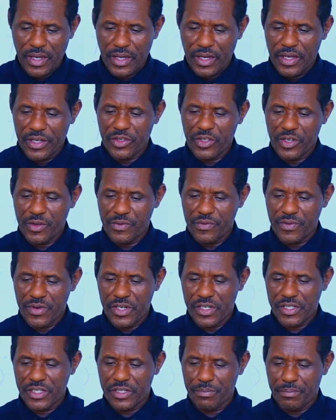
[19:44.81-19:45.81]
It
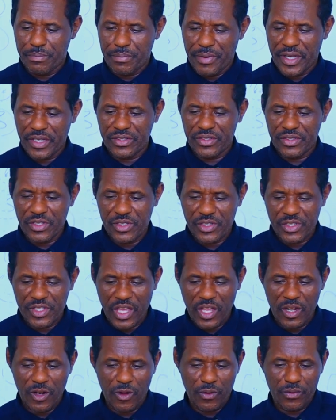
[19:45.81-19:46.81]
refers best
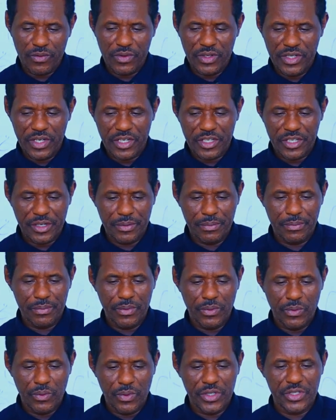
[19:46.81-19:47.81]
style of leadership
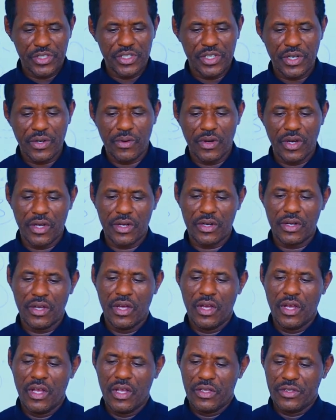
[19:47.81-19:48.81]
which require
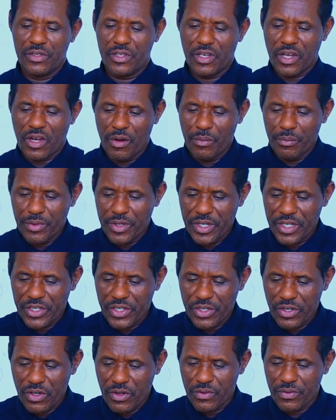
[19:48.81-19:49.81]
the
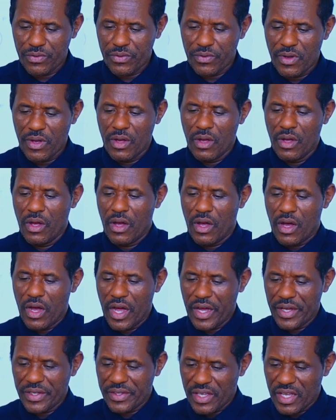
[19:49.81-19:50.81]
combination of
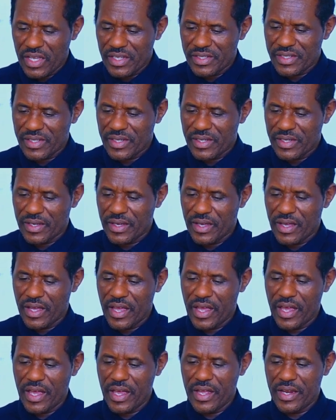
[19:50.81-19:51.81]
high task
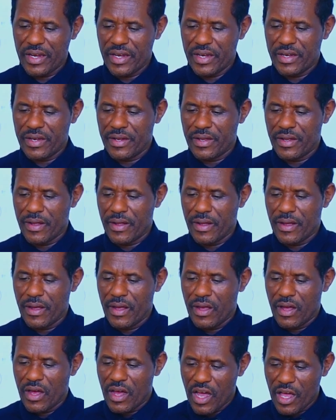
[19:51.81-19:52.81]
and
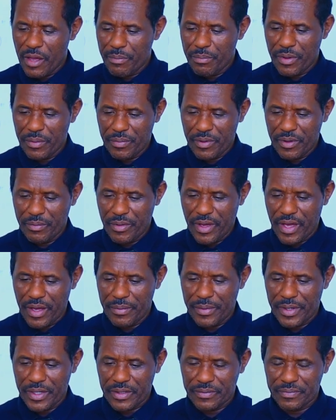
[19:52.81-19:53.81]
high people
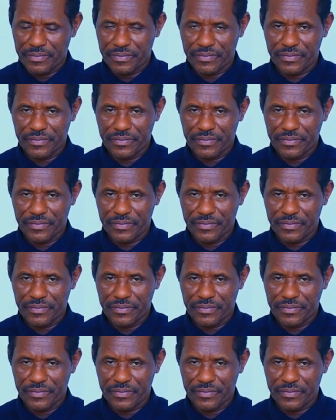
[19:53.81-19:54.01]
behavior.